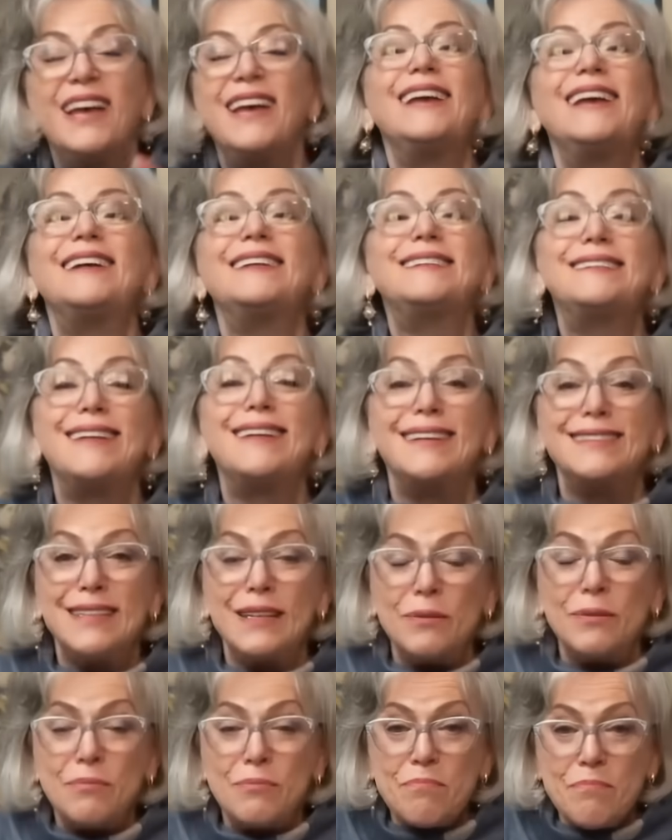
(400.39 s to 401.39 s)
It
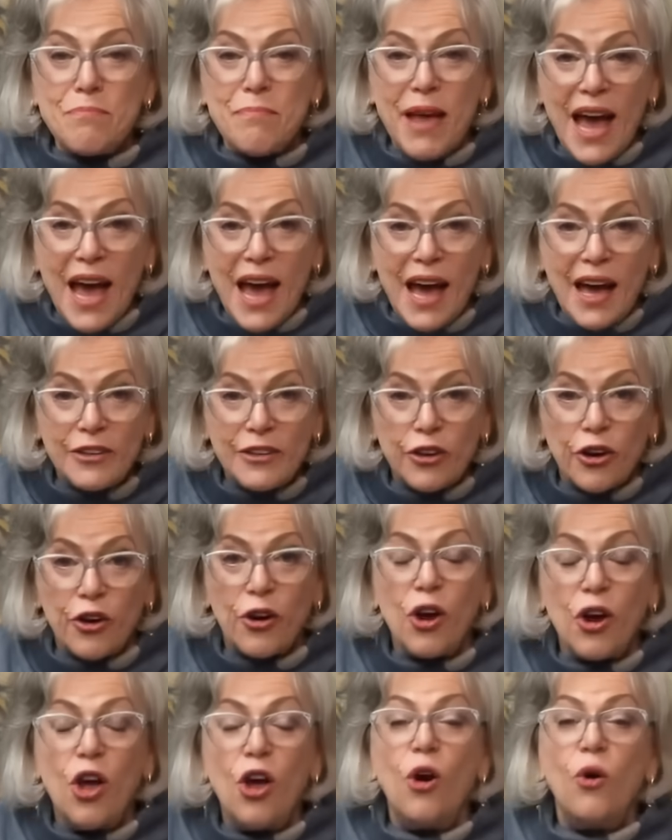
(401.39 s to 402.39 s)
doesn't matter.
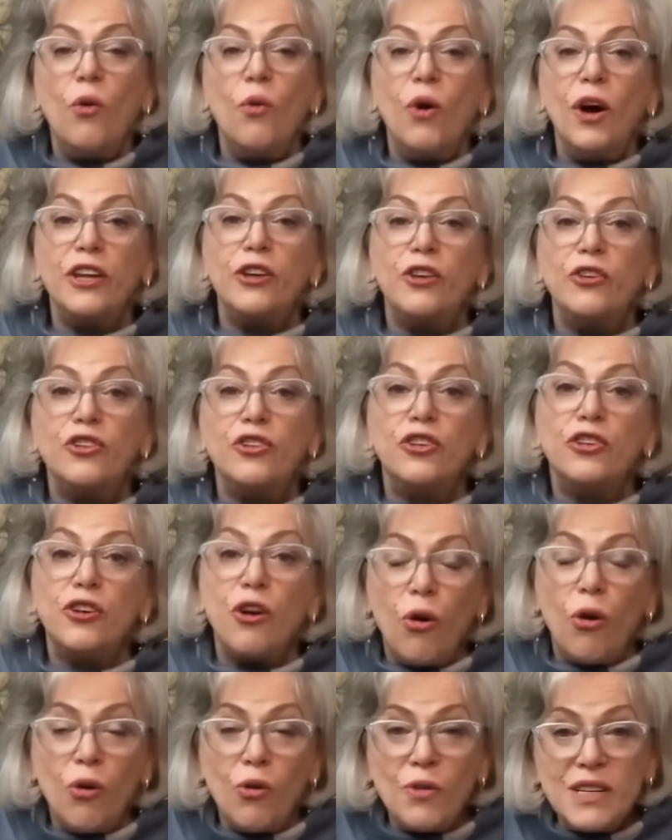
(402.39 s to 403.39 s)
What you should
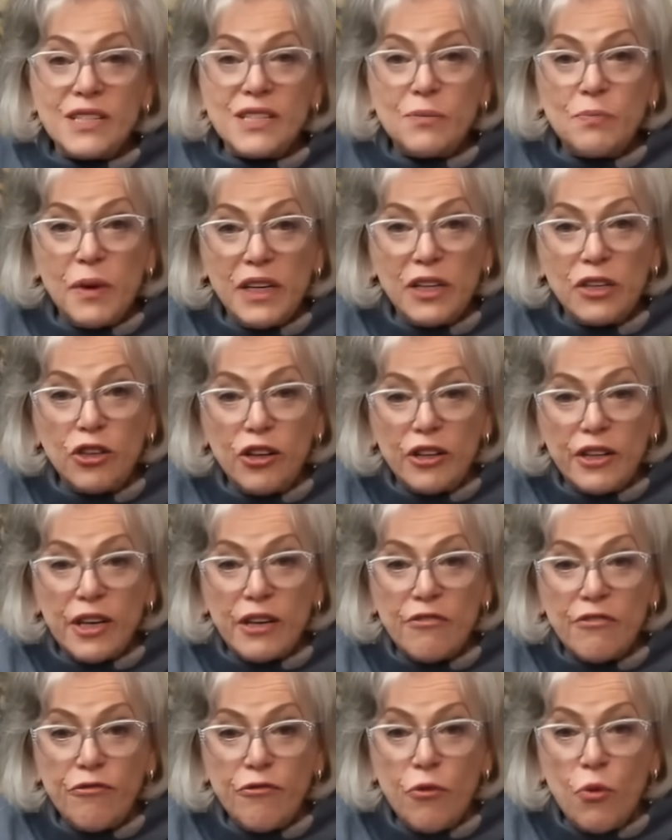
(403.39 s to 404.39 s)
always be
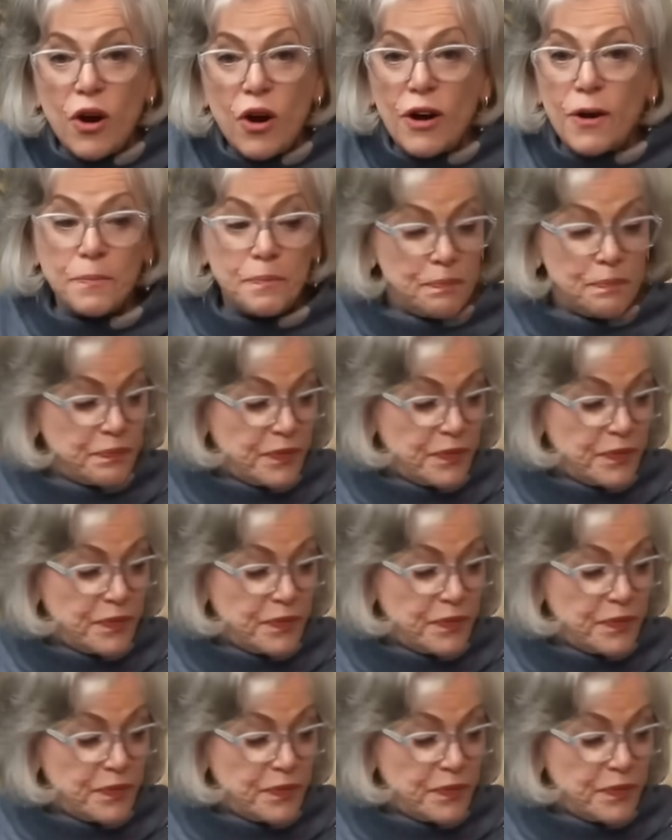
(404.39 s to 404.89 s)
looking for,